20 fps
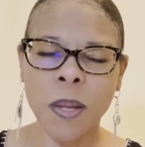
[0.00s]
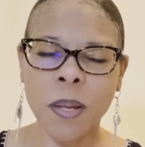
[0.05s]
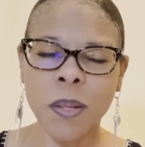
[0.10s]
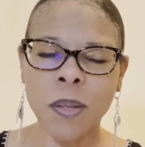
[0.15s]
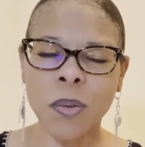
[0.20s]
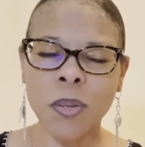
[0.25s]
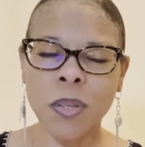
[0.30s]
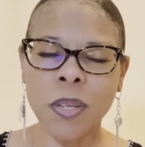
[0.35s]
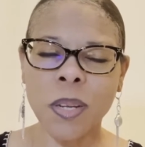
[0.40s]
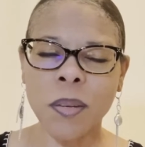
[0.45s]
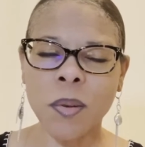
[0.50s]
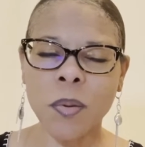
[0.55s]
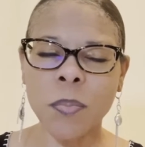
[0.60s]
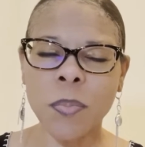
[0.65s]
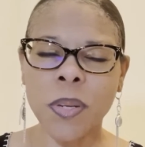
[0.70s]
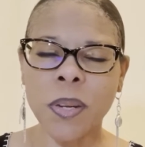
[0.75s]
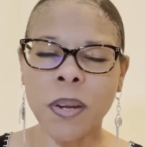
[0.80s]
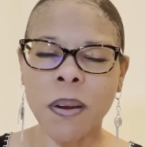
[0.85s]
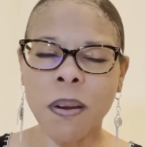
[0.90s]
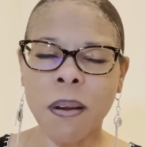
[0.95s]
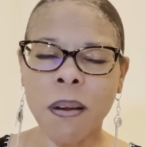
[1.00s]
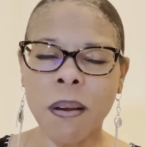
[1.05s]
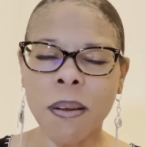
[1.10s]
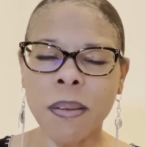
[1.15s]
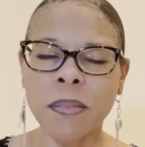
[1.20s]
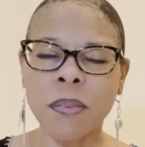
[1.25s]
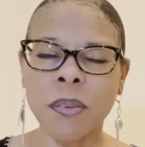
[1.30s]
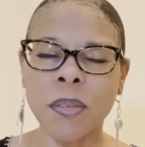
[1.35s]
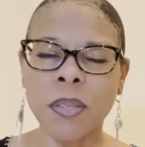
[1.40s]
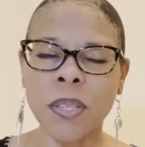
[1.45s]
Lord God, open our
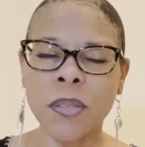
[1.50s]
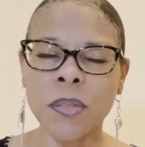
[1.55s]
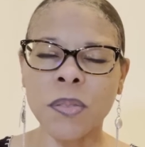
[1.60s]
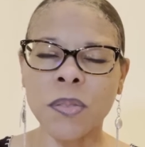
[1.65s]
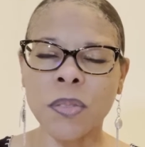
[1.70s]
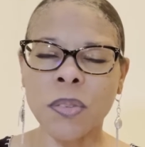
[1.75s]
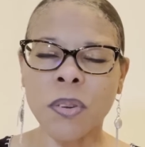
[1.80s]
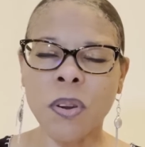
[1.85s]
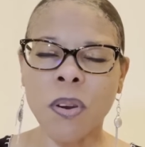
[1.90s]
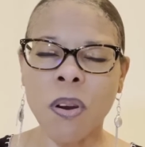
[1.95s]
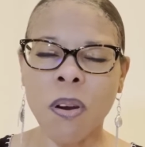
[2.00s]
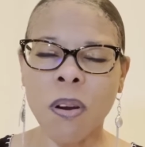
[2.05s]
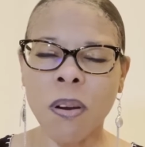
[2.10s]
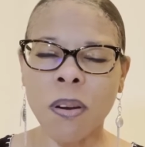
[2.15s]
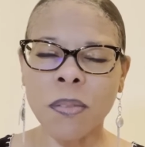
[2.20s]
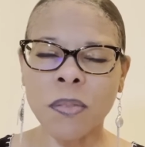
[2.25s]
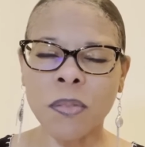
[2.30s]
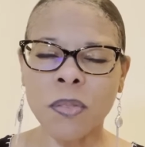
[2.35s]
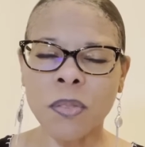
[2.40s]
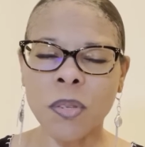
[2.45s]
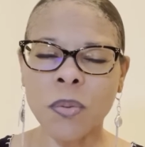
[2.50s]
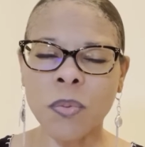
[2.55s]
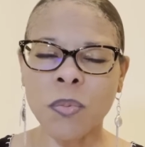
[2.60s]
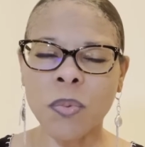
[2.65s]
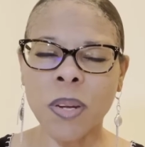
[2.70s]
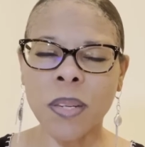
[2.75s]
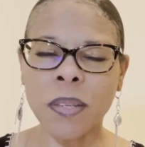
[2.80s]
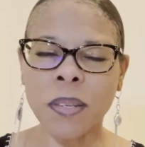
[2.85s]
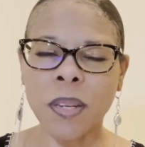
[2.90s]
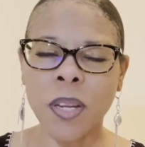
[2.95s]
eyes, our ears, and our hearts to
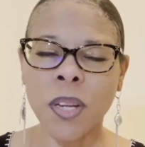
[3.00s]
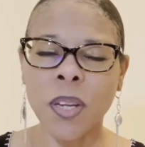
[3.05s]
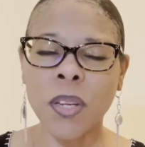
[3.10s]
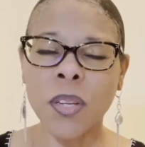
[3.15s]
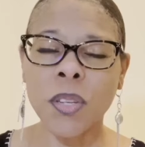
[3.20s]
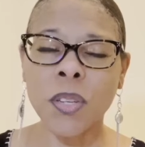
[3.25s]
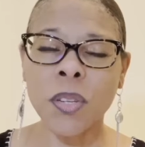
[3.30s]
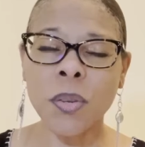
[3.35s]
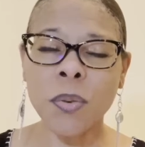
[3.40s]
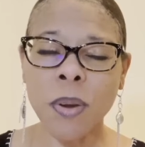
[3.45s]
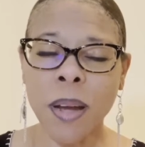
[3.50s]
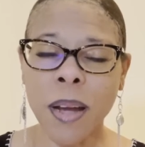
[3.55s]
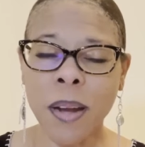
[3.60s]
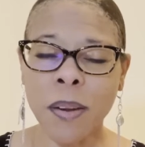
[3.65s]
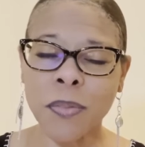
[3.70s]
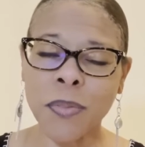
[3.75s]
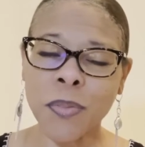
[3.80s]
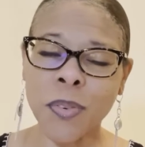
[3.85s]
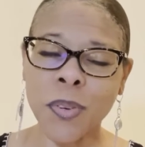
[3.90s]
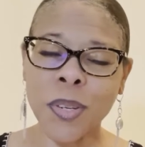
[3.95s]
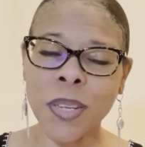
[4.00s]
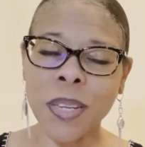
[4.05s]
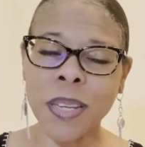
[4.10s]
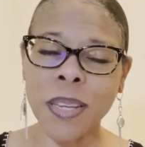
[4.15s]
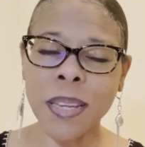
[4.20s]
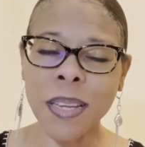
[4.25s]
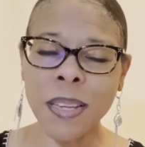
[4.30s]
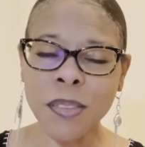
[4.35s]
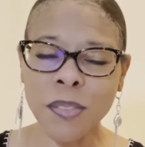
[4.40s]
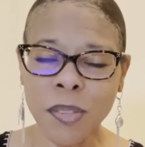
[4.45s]
what you have for
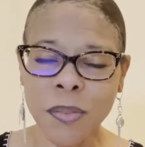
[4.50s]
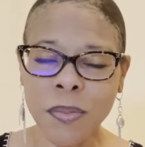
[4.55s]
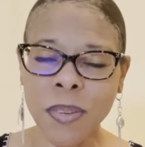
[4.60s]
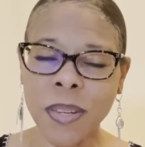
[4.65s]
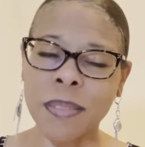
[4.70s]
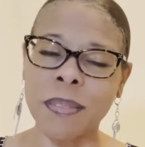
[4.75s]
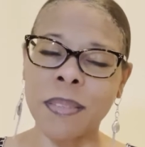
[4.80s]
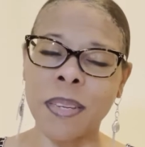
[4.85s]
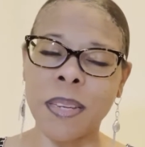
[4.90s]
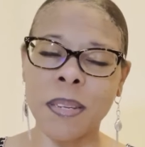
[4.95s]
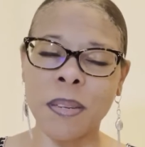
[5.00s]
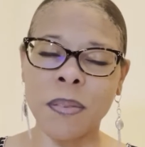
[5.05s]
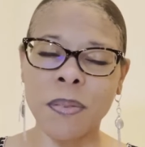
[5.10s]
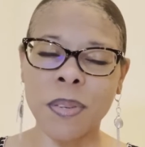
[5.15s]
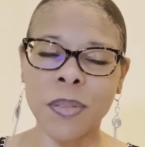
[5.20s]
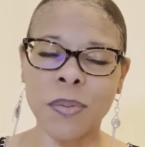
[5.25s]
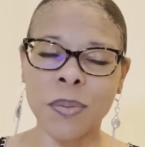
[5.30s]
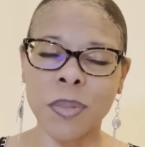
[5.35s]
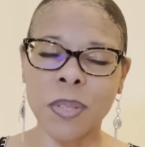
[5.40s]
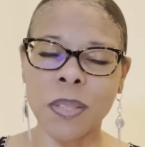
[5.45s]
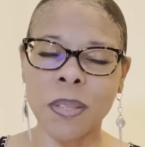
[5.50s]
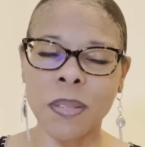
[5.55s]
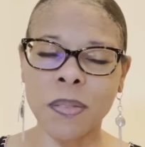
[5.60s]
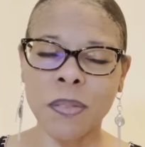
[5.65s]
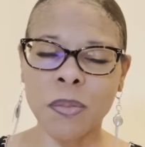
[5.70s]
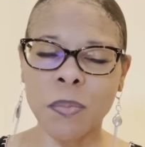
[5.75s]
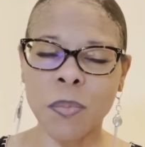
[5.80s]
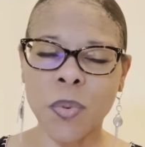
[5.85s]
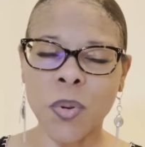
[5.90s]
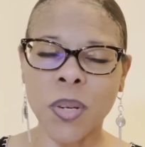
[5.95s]
each of us individually
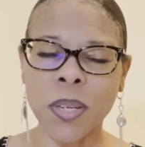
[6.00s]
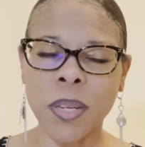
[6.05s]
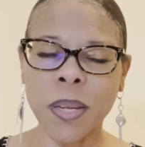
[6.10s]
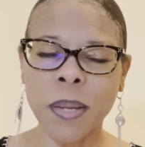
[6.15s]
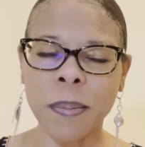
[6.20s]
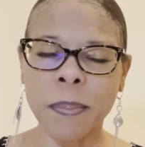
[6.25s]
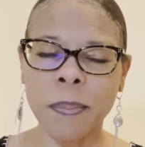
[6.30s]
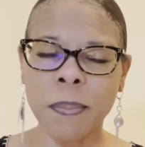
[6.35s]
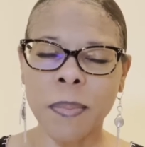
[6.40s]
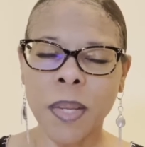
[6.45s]
this morning.